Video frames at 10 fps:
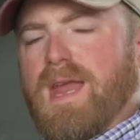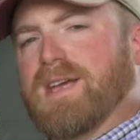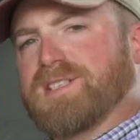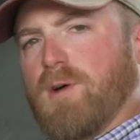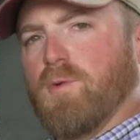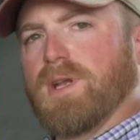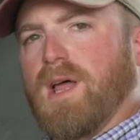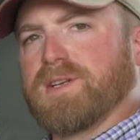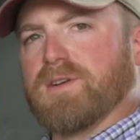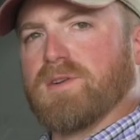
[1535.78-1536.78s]
Next, I would
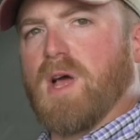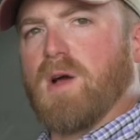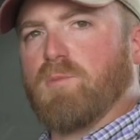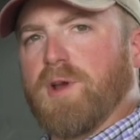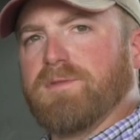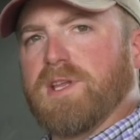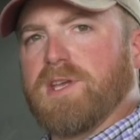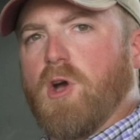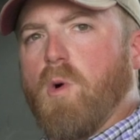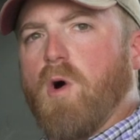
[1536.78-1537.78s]
like to briefly
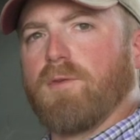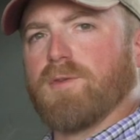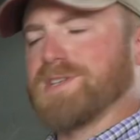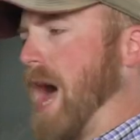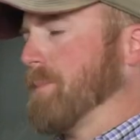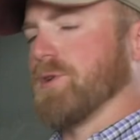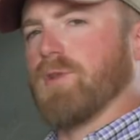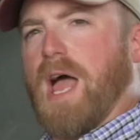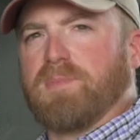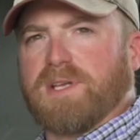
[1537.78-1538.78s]
go over
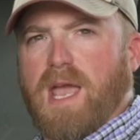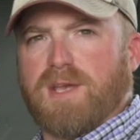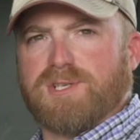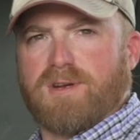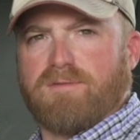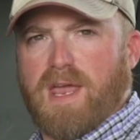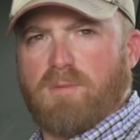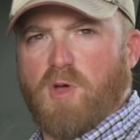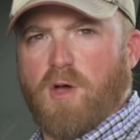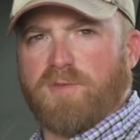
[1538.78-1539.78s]
topical application of
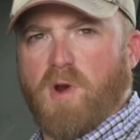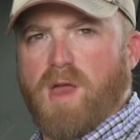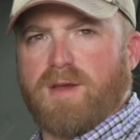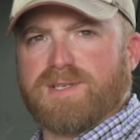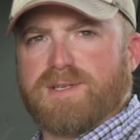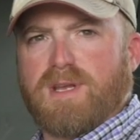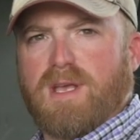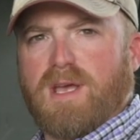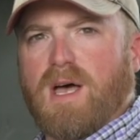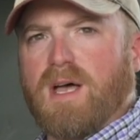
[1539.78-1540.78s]
animal health products.
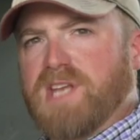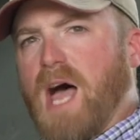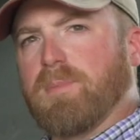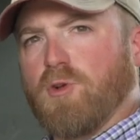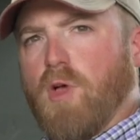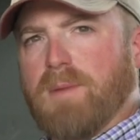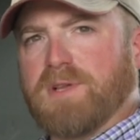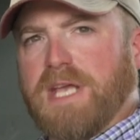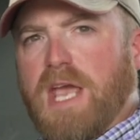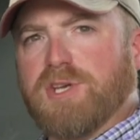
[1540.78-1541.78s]
Topical
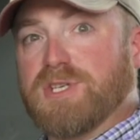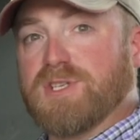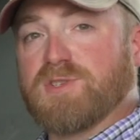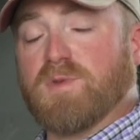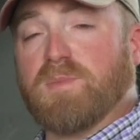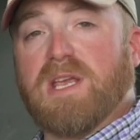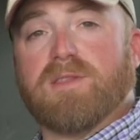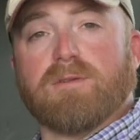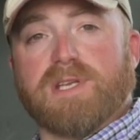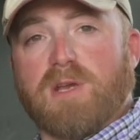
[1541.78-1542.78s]
applications would be
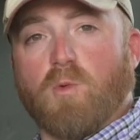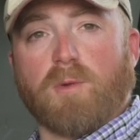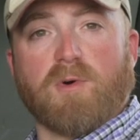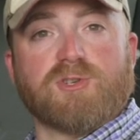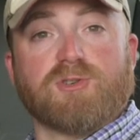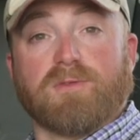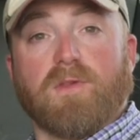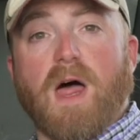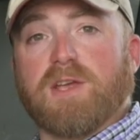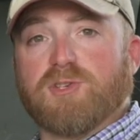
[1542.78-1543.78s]
either dewormers or
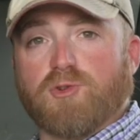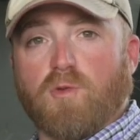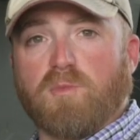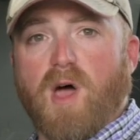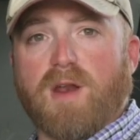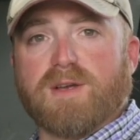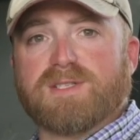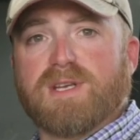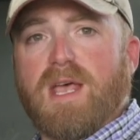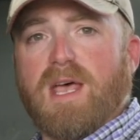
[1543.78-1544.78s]
fly control products,